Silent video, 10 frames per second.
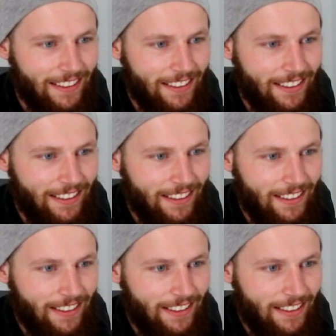
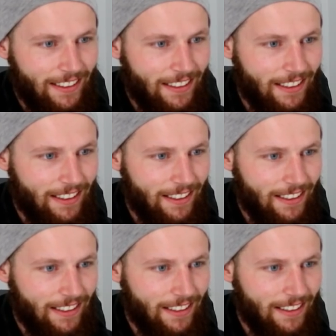
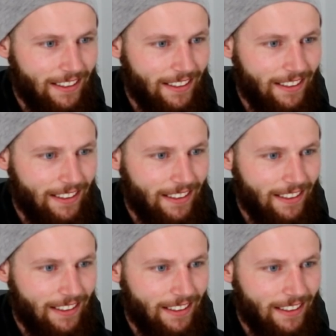
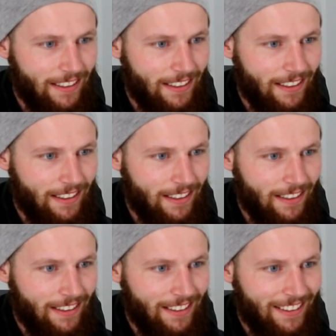
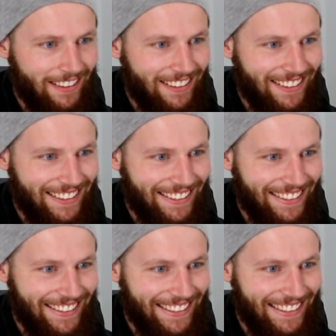
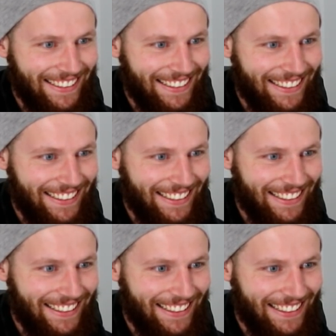
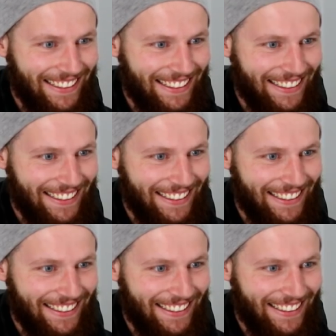
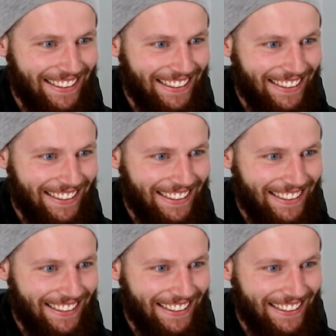
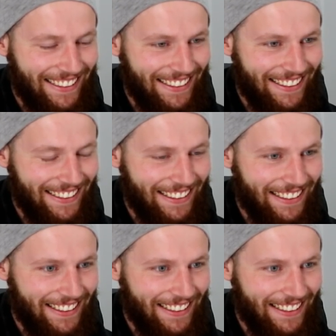(silent)